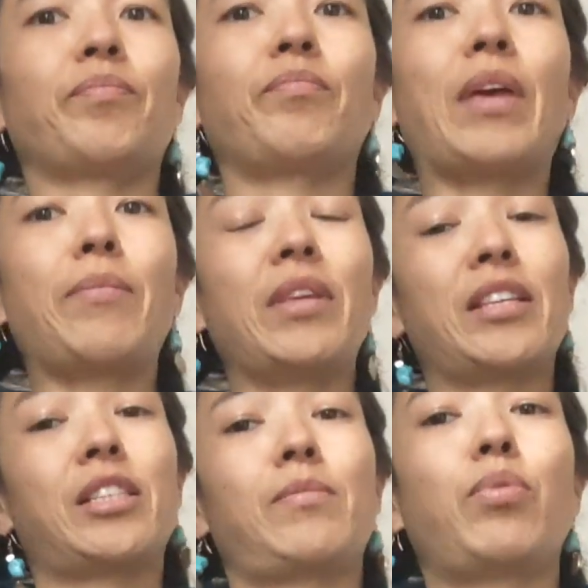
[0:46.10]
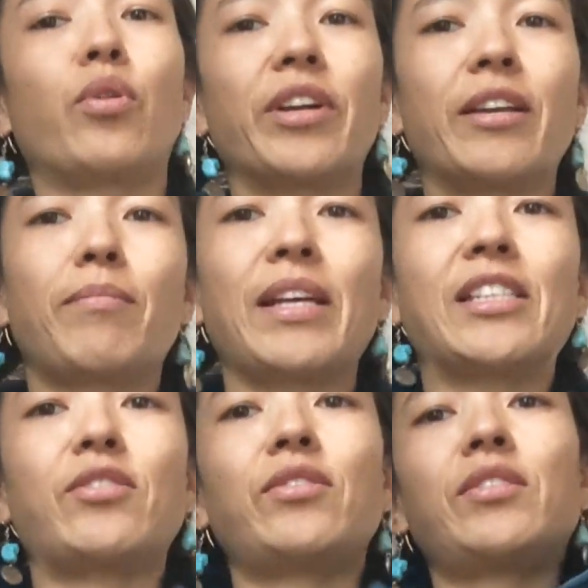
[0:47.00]
maybe the supporting
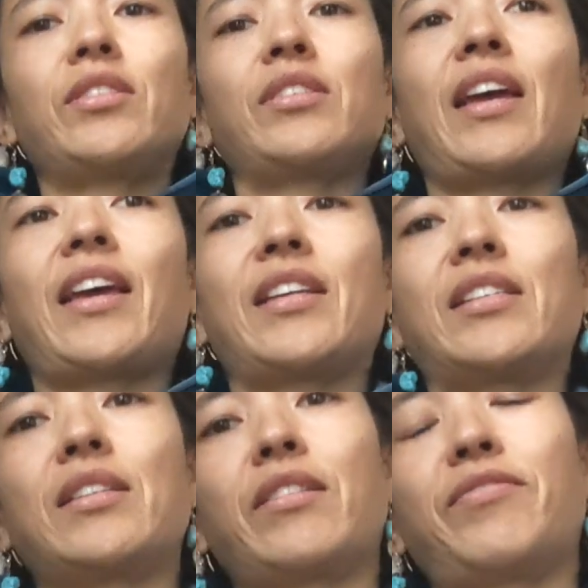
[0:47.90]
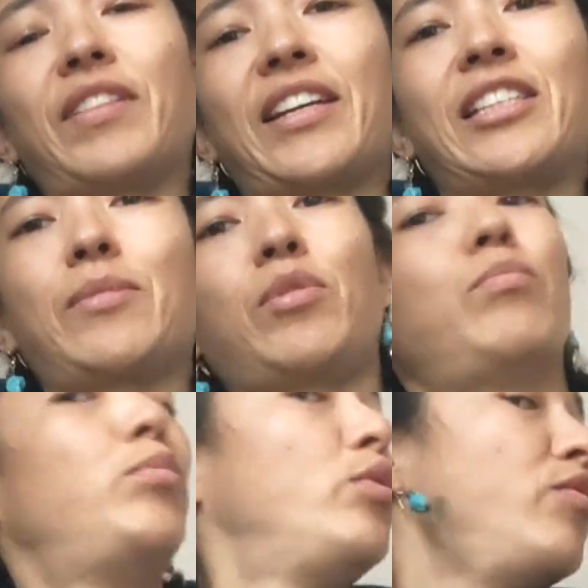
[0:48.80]
muscles and the flexible
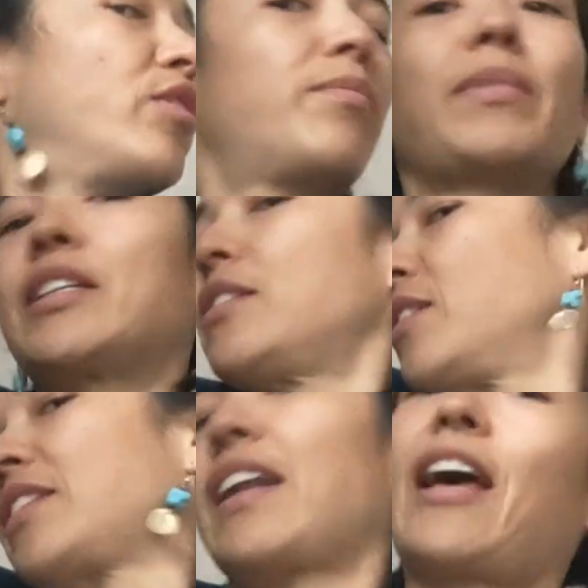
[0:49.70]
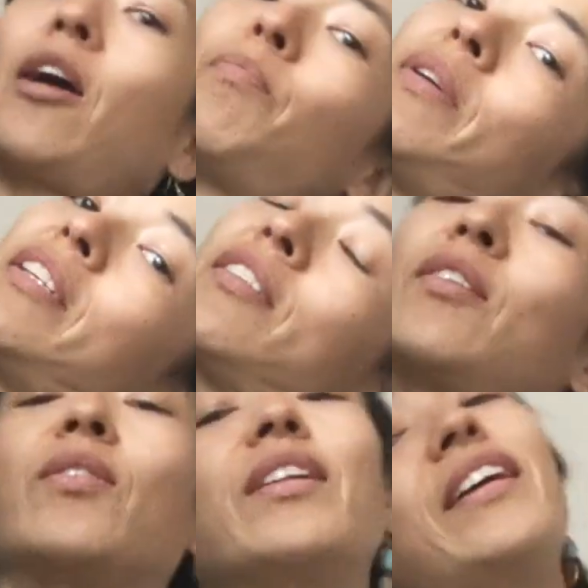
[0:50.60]
mover muscles that help us
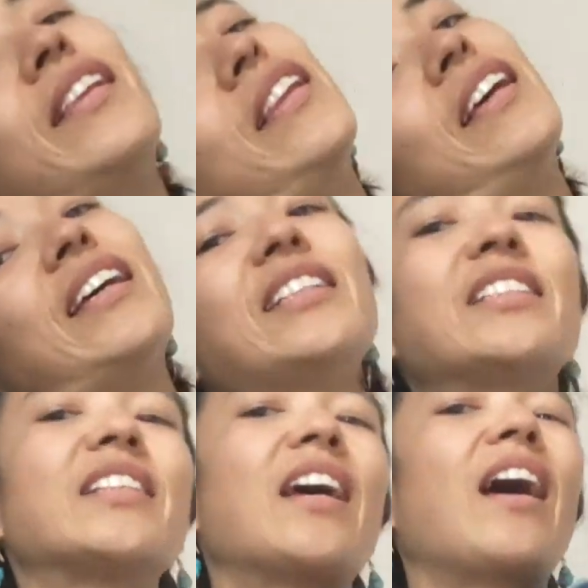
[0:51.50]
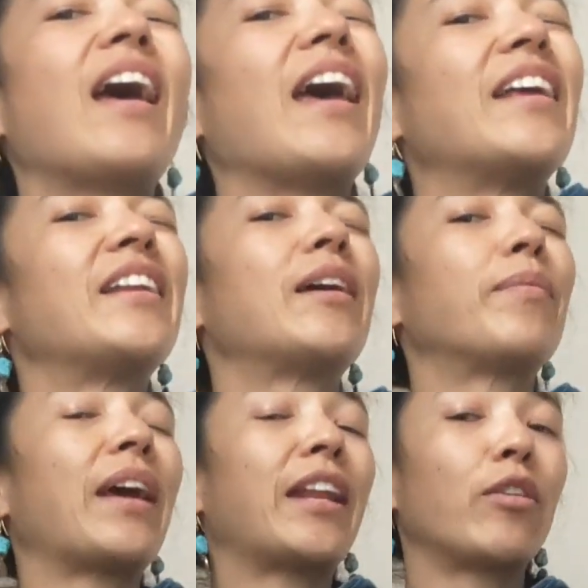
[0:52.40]
go like this, end
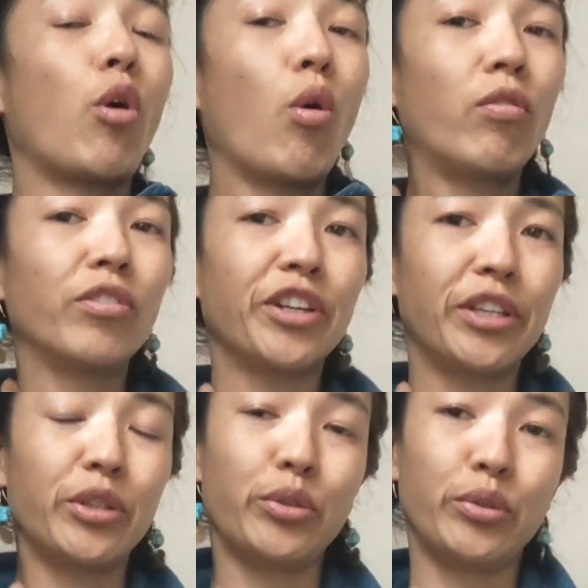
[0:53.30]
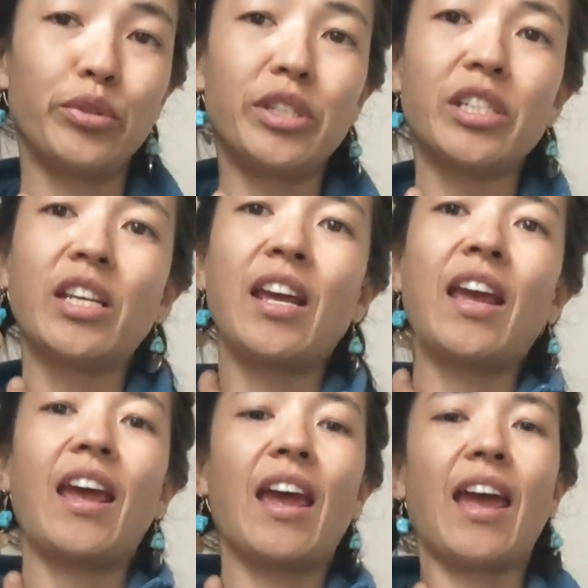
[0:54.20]
up getting overused
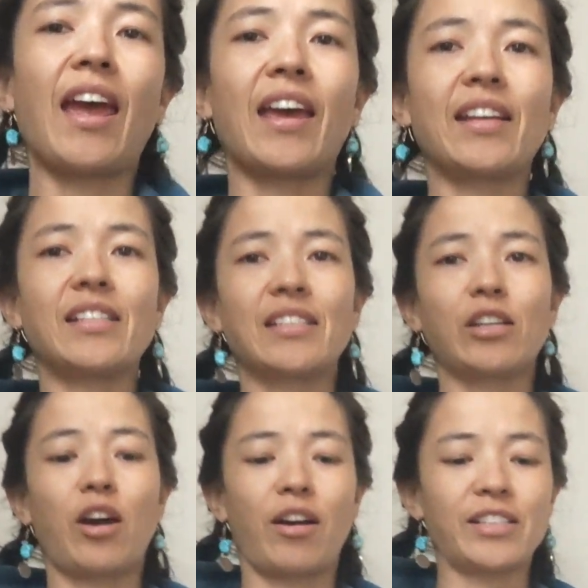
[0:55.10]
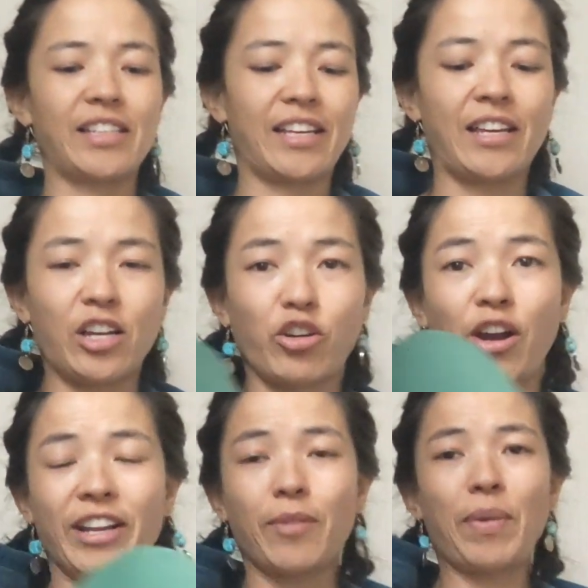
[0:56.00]
and causing
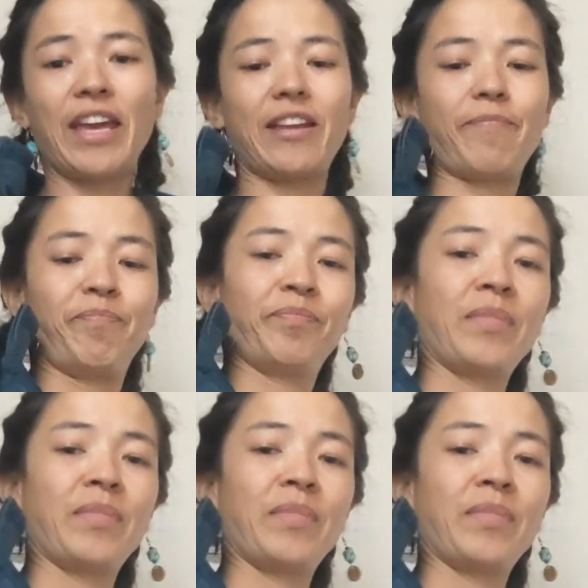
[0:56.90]
chronic pain.